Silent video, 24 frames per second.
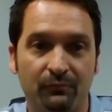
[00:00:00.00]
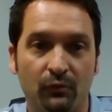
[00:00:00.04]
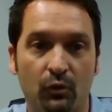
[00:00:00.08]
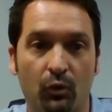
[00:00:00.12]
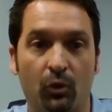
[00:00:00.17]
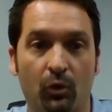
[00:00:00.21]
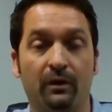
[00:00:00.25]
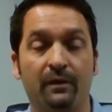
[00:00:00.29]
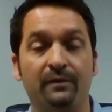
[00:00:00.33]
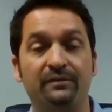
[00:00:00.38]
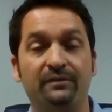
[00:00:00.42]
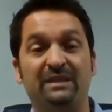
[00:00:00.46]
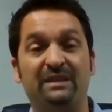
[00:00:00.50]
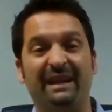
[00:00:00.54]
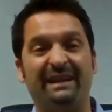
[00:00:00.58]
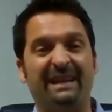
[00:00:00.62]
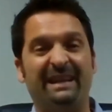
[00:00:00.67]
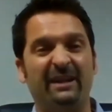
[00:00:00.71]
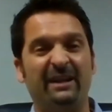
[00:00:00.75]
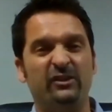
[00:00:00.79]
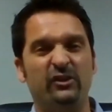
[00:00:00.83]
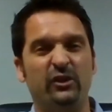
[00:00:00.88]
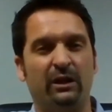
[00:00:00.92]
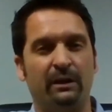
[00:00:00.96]
Or did I
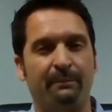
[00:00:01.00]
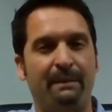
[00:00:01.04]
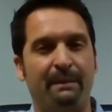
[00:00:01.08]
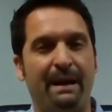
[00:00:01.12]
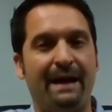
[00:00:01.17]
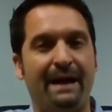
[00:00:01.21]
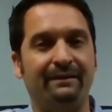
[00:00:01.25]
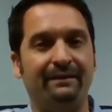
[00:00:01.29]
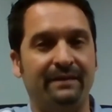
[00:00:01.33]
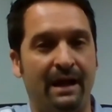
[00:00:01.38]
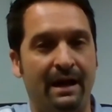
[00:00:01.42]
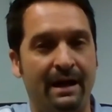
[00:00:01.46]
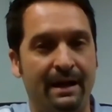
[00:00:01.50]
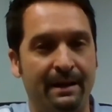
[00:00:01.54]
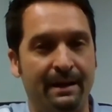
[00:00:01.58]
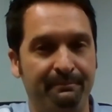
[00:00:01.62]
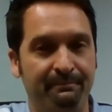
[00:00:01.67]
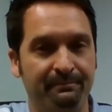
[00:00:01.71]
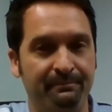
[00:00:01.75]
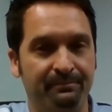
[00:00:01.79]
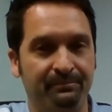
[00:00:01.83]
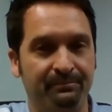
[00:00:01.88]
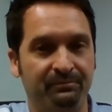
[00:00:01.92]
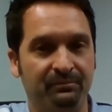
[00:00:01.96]
catch you at a bad
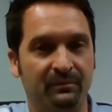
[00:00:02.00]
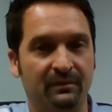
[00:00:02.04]
time?